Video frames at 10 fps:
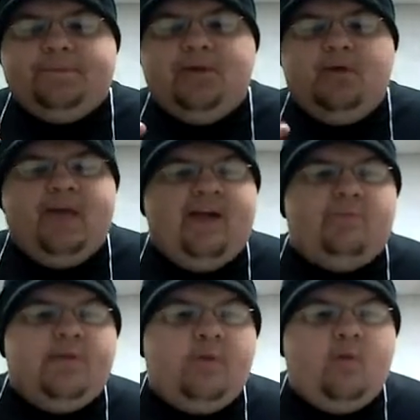you know, they
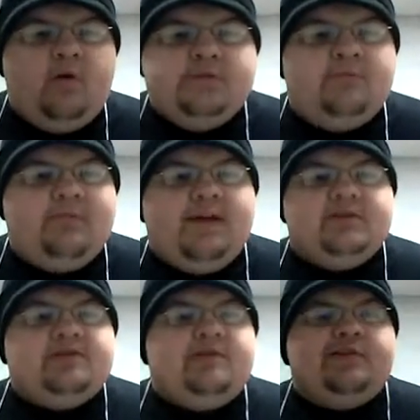have maybe one or two
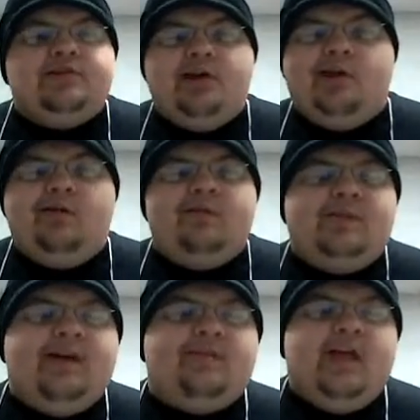matches on the show, and
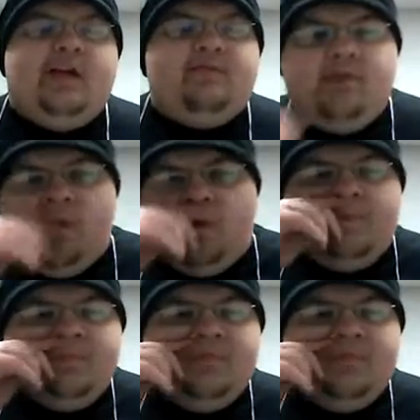then they have a lot of, you know,